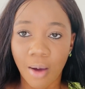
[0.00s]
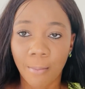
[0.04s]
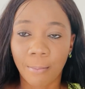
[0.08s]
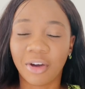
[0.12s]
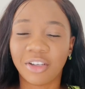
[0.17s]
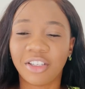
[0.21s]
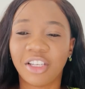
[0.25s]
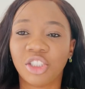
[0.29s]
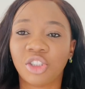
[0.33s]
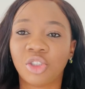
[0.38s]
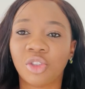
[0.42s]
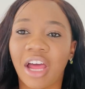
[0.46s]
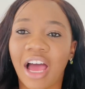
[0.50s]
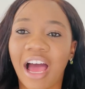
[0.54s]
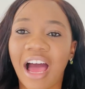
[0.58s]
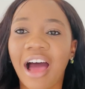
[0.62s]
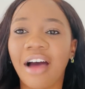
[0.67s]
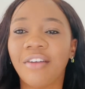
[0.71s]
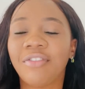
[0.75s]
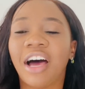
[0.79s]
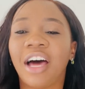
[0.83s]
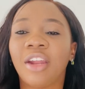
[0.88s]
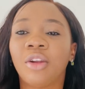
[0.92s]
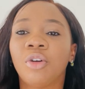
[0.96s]
but they should
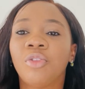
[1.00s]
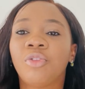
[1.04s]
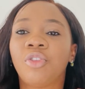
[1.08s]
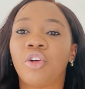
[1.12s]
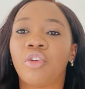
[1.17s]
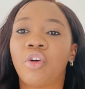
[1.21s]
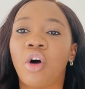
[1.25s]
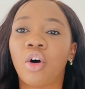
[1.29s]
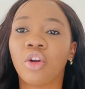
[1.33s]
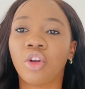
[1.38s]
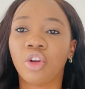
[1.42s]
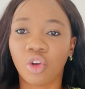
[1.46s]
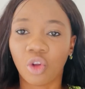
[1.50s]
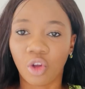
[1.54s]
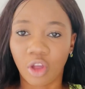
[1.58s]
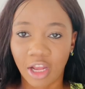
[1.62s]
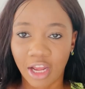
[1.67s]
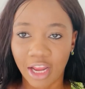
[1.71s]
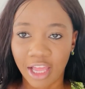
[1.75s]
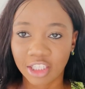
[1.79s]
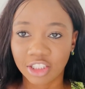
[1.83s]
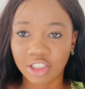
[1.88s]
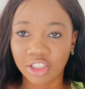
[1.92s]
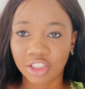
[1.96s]
have an overall
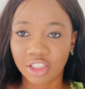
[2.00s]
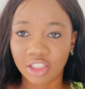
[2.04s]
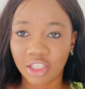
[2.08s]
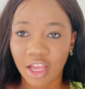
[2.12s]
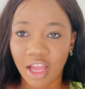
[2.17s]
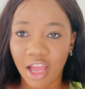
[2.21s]
knowledge